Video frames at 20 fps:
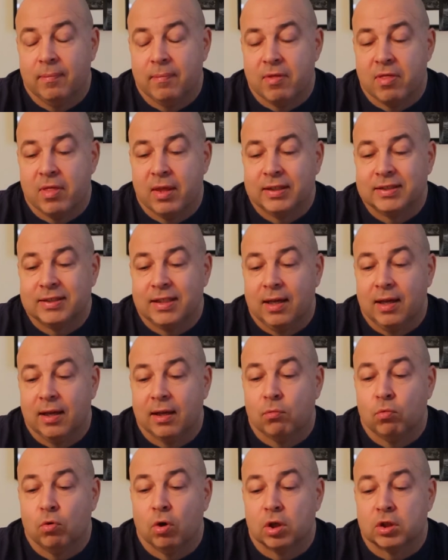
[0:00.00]
things
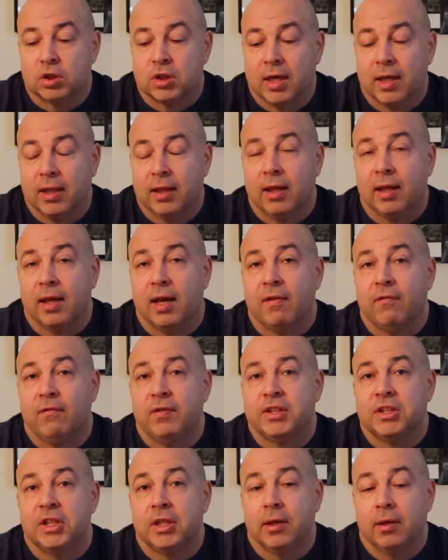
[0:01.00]
like walrus hunting and
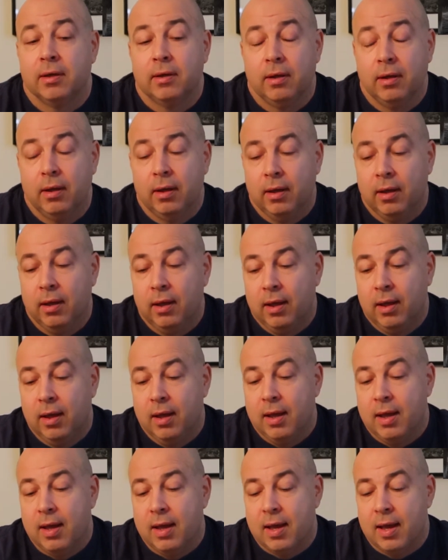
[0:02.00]
fishing,
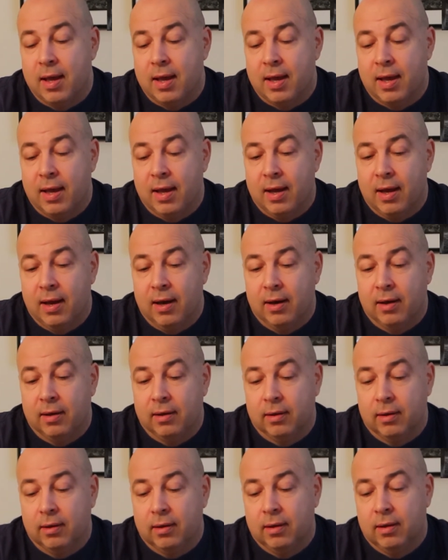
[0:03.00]
and
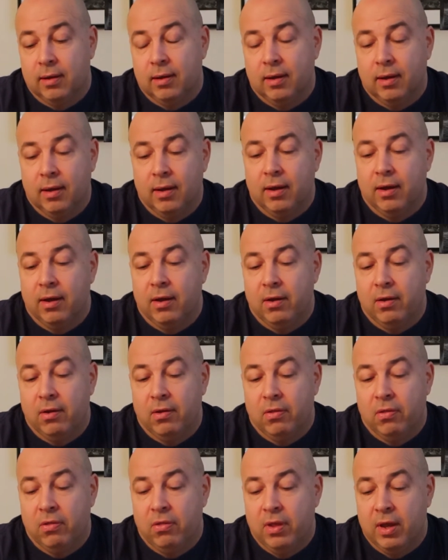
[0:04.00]

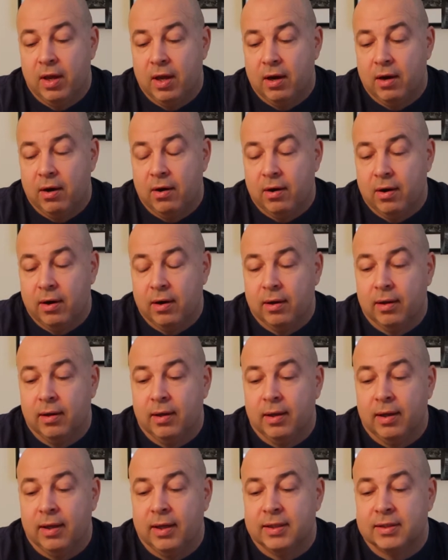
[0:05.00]
there
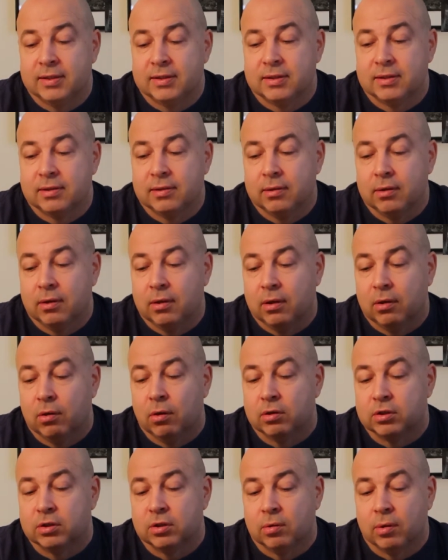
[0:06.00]
is
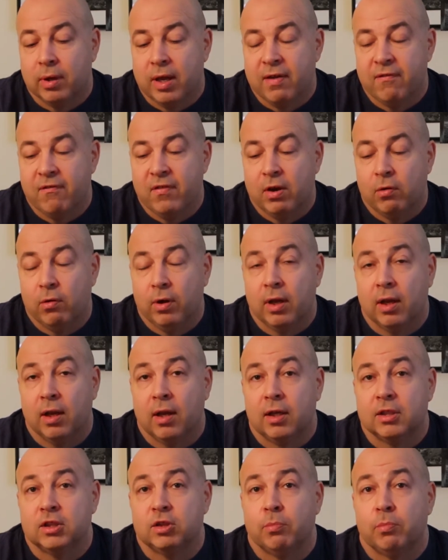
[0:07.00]
also a very
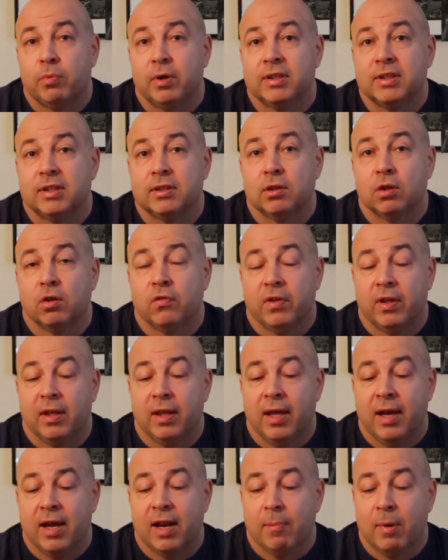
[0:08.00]
large presence of
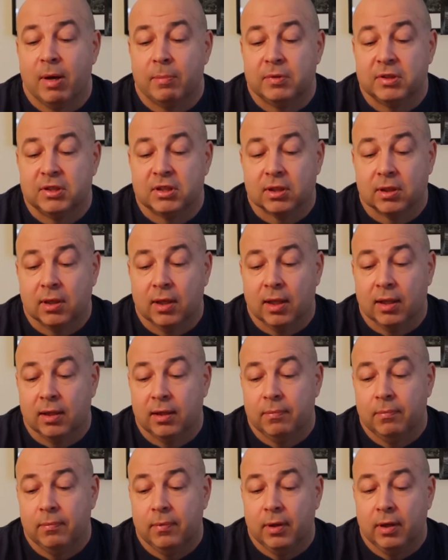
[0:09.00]
the Anabaptist cult
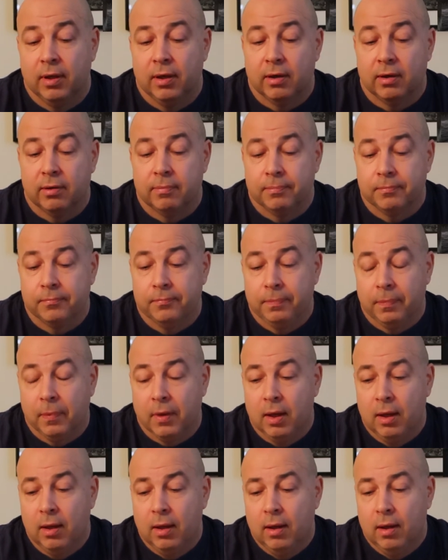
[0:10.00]
here.
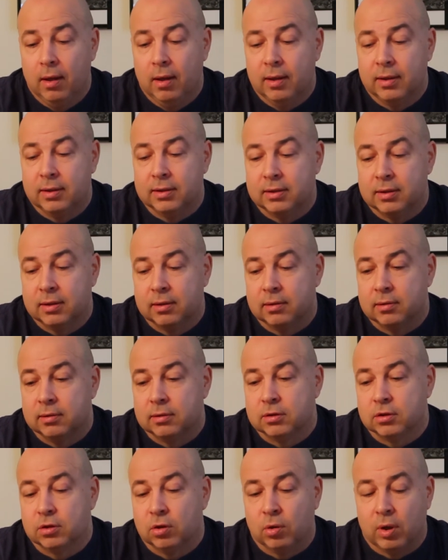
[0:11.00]

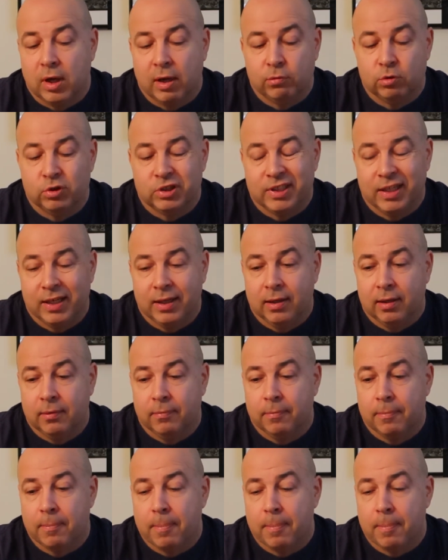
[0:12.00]
So I would say